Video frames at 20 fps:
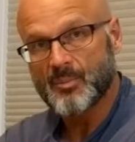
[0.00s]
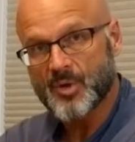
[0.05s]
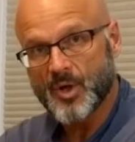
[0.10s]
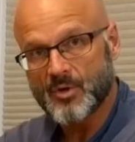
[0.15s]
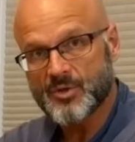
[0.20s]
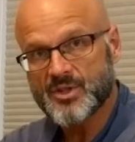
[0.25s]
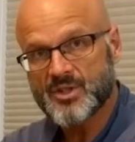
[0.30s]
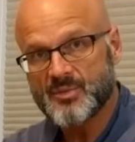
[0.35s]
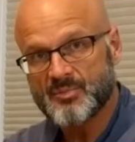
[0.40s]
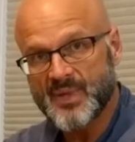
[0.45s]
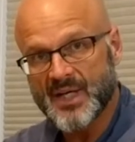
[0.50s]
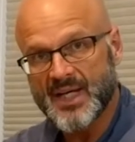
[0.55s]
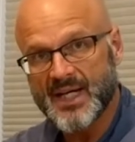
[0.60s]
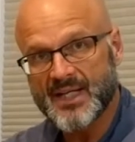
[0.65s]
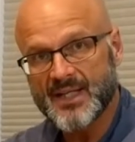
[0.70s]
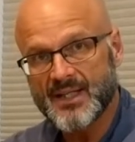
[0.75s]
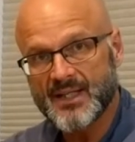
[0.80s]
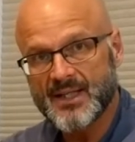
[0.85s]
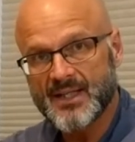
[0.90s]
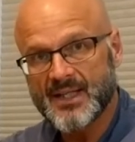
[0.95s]
approach the
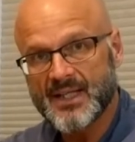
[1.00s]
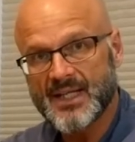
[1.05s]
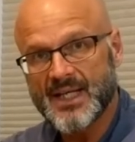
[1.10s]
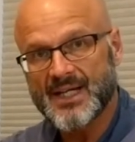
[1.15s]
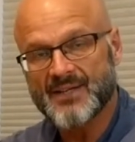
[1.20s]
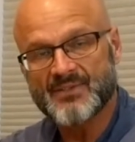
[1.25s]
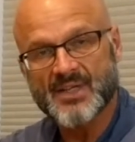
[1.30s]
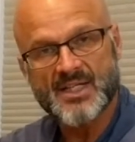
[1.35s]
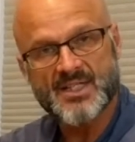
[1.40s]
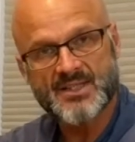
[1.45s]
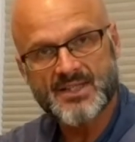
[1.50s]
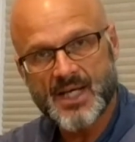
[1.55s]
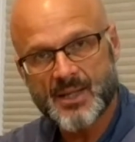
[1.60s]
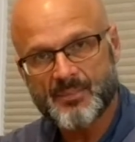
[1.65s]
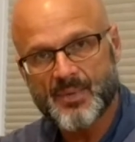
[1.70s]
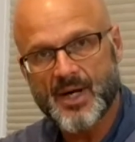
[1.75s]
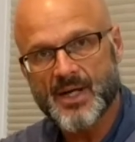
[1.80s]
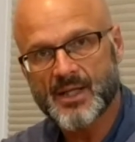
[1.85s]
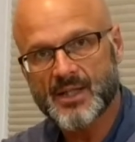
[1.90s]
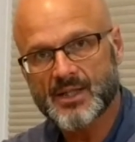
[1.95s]
bed, and if they
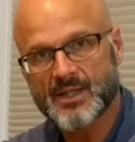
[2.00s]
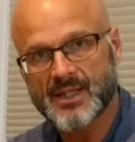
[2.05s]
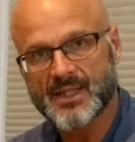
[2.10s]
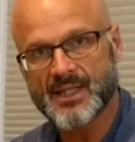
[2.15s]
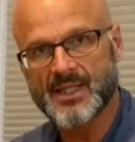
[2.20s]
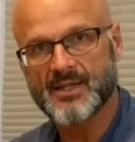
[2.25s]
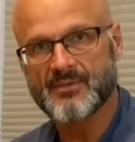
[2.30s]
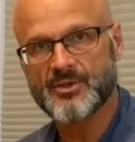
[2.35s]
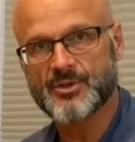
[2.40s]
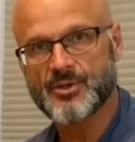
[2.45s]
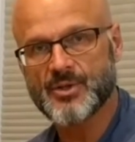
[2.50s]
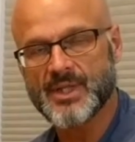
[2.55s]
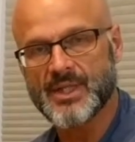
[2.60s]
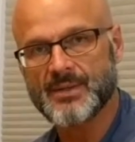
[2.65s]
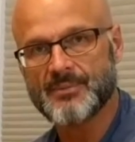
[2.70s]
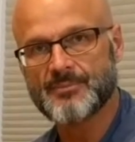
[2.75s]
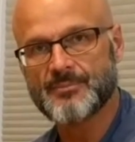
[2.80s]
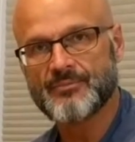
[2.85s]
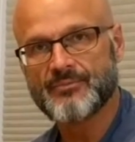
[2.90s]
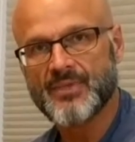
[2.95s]
step on it, click and give a
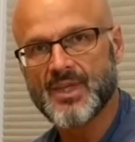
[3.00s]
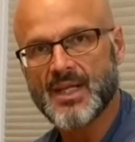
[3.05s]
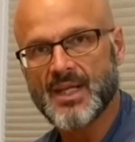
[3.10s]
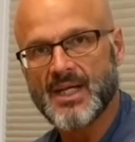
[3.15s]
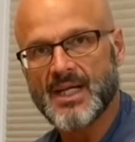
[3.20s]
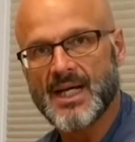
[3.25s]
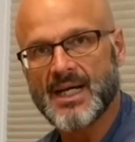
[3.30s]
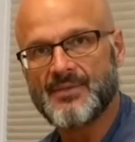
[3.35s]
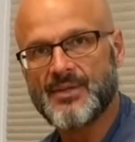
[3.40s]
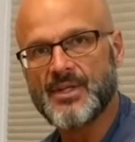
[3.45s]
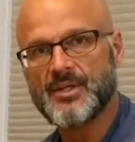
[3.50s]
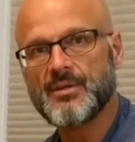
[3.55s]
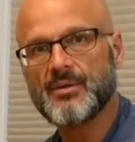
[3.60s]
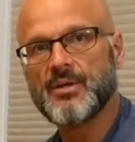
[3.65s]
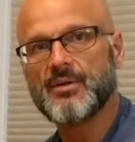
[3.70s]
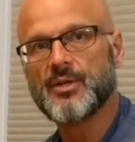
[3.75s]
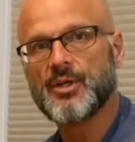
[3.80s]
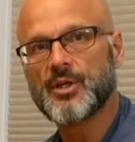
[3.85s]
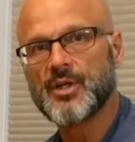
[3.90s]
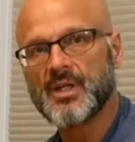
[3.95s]
treat. And then
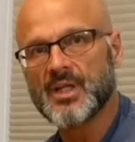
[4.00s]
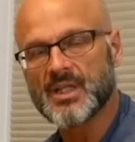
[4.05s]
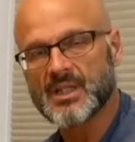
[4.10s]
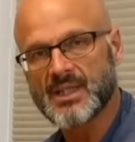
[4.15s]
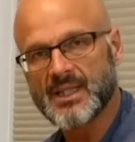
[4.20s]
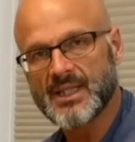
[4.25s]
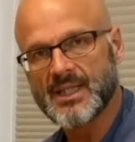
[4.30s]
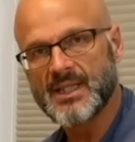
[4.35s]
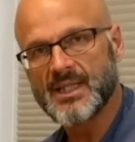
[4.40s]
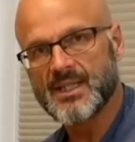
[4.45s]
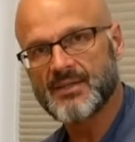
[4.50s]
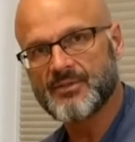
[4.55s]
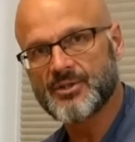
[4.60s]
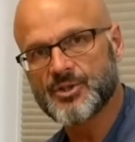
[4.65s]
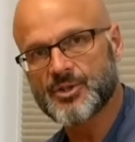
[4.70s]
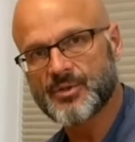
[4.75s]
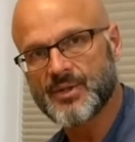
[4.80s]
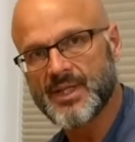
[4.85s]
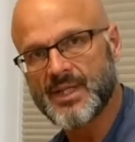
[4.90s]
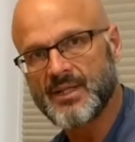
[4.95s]
you're going to click and give a
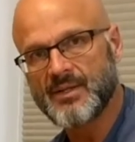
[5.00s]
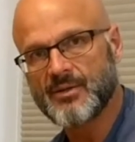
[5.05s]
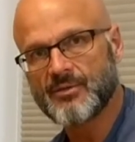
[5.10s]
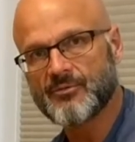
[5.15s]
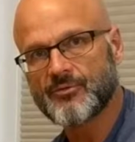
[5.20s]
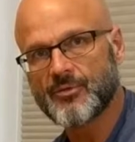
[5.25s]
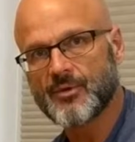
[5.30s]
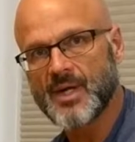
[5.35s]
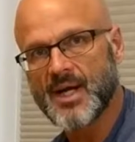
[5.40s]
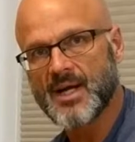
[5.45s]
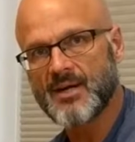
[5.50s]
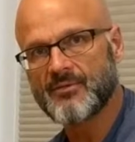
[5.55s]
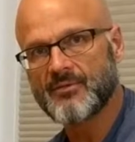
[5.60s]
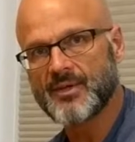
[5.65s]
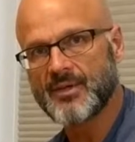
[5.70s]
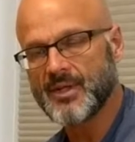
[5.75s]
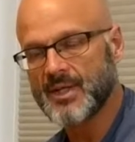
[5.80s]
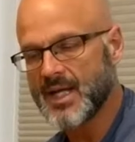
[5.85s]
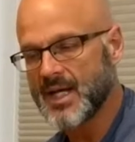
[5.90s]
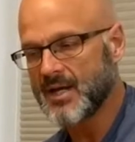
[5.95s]
treat for
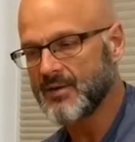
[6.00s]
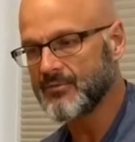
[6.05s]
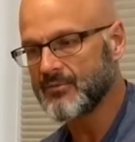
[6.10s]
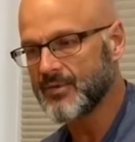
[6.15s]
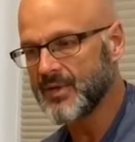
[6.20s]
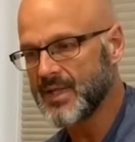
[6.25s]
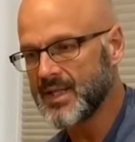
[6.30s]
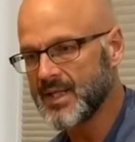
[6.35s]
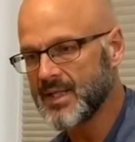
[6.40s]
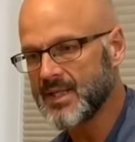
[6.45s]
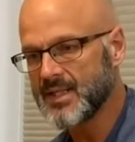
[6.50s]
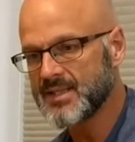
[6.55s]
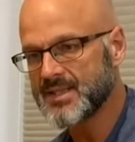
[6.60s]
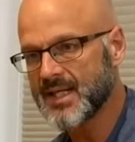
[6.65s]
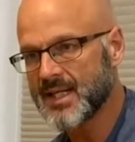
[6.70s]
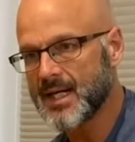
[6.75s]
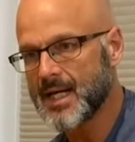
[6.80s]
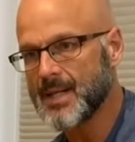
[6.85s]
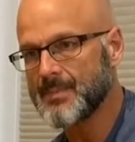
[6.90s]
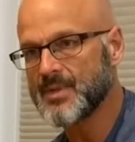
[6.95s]
every
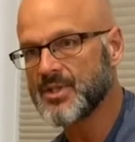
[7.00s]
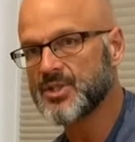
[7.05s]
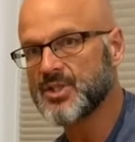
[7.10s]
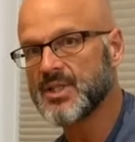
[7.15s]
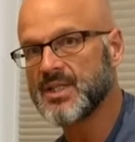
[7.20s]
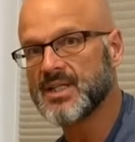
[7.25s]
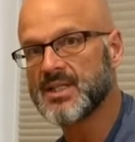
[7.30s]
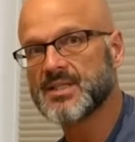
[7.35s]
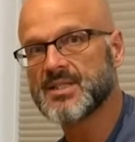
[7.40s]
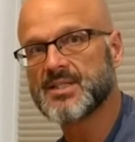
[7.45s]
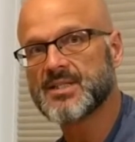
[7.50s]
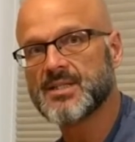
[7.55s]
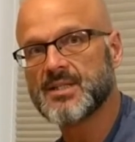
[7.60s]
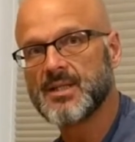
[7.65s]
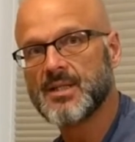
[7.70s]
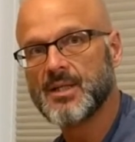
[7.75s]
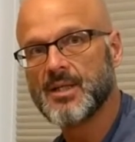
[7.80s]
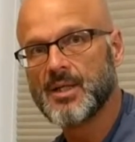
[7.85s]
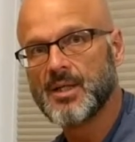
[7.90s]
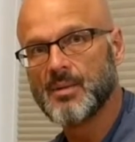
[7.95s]
time that she
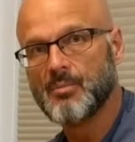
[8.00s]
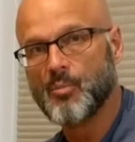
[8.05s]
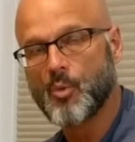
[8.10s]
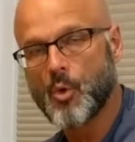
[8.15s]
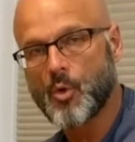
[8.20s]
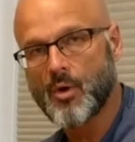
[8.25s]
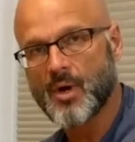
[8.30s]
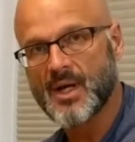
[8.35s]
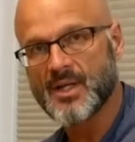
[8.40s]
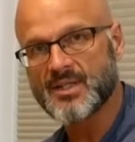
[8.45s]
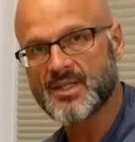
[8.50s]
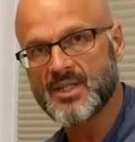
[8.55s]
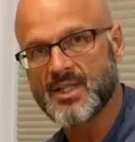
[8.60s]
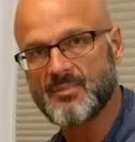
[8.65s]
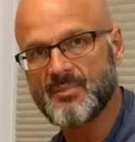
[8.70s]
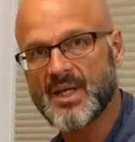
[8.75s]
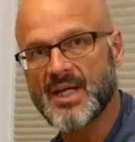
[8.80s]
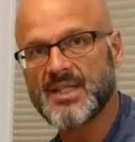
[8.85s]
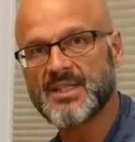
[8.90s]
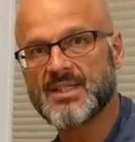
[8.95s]
gets more onto
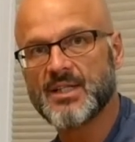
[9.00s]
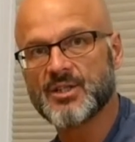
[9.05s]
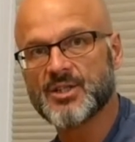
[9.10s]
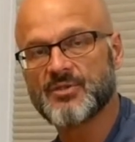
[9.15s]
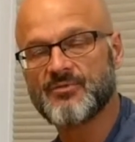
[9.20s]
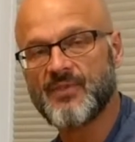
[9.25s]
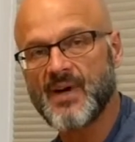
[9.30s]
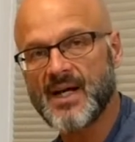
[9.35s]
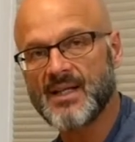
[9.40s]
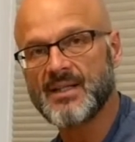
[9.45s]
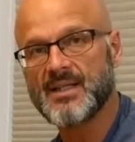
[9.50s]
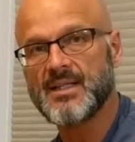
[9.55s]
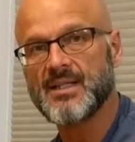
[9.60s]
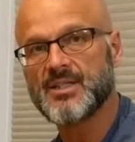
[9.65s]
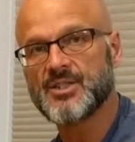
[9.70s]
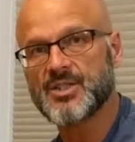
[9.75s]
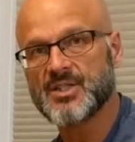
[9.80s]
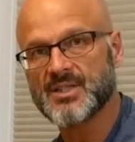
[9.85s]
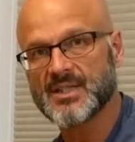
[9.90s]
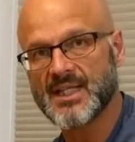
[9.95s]
the bed until
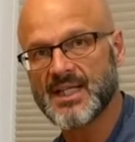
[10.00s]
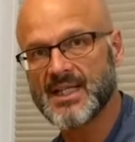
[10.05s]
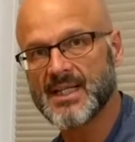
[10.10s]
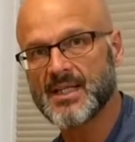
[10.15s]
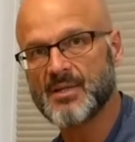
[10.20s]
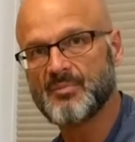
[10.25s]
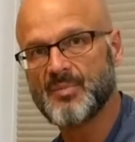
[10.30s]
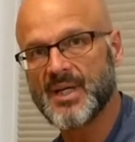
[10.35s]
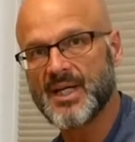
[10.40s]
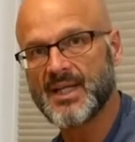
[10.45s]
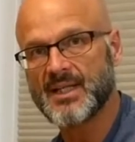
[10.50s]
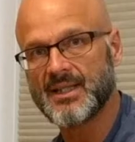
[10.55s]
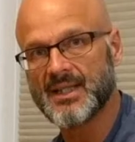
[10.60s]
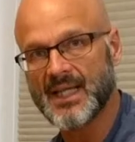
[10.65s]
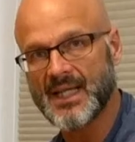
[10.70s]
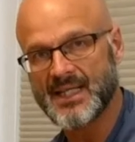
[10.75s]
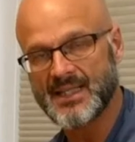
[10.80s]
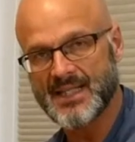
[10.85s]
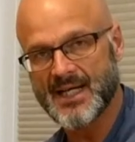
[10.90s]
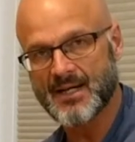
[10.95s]
she's laying on the bed,
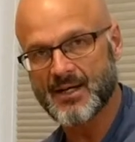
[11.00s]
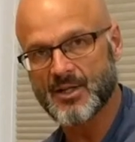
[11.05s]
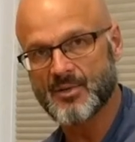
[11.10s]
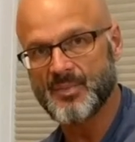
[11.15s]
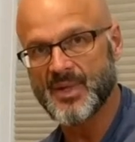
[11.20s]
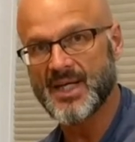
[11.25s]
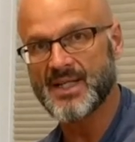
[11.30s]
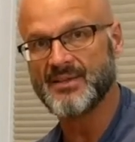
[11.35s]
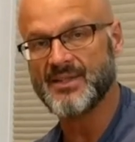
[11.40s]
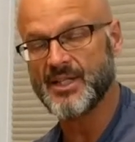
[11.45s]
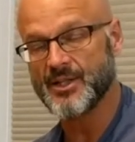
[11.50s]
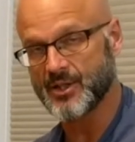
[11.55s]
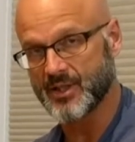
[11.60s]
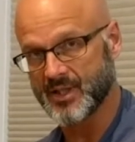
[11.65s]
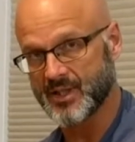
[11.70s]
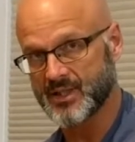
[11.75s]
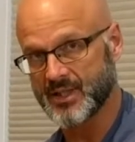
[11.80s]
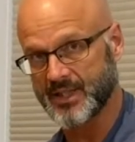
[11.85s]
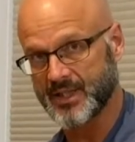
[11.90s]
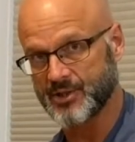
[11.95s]
laying down on the bed, and then you're
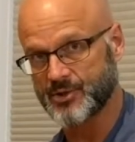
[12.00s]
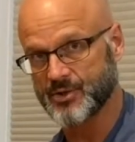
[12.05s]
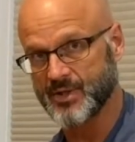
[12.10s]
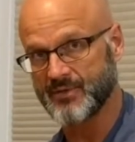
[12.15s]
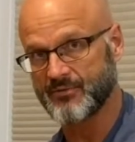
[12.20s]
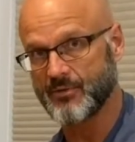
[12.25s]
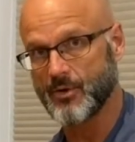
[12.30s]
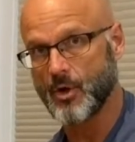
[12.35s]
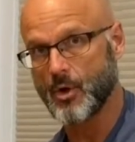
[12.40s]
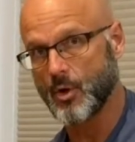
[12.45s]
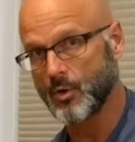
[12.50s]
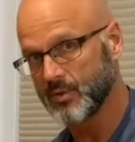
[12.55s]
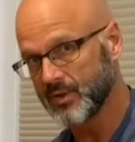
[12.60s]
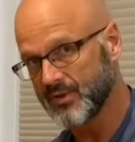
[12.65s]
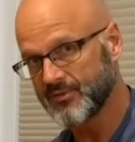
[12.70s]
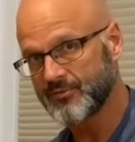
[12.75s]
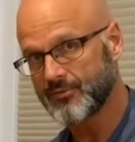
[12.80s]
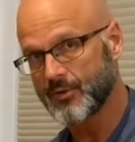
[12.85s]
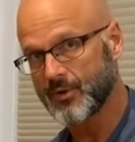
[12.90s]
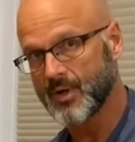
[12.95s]
going to click and treat
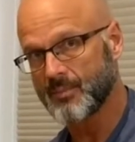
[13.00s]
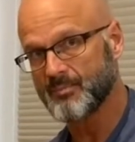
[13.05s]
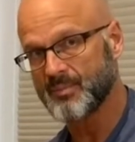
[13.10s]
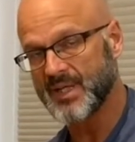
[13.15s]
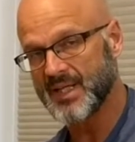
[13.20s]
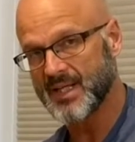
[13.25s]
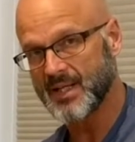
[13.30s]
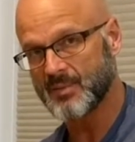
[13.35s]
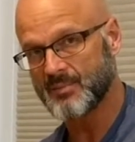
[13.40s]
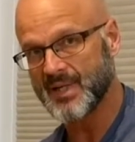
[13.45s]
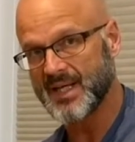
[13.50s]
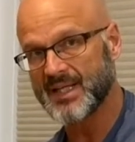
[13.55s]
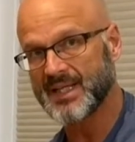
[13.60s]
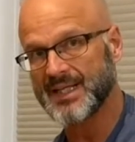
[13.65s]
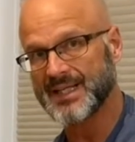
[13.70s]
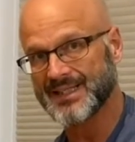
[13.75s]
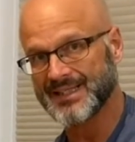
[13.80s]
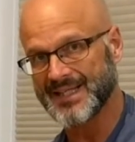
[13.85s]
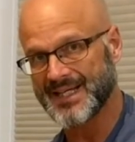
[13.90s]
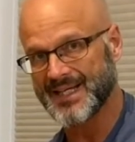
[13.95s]
only for being on the
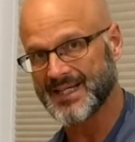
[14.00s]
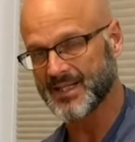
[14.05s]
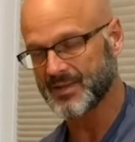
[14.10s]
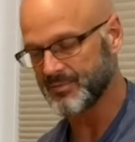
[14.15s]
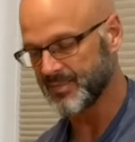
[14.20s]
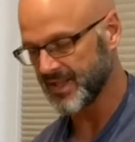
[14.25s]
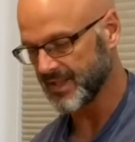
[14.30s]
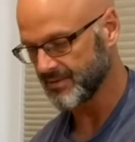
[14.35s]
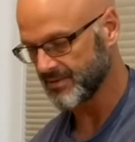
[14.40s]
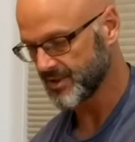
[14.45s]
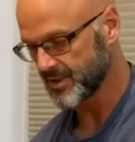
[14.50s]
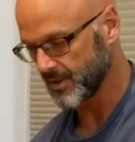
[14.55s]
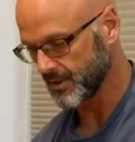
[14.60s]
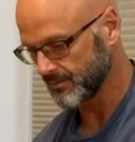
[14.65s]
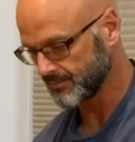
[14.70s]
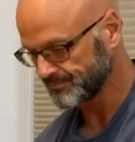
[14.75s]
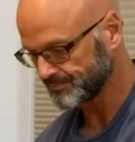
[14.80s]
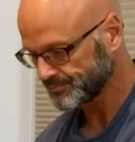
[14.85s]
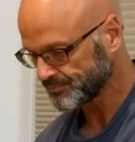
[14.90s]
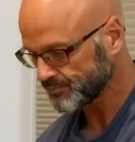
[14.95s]
bed and laying on the bed.
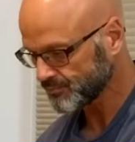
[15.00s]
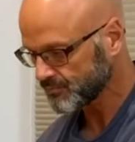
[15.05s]
So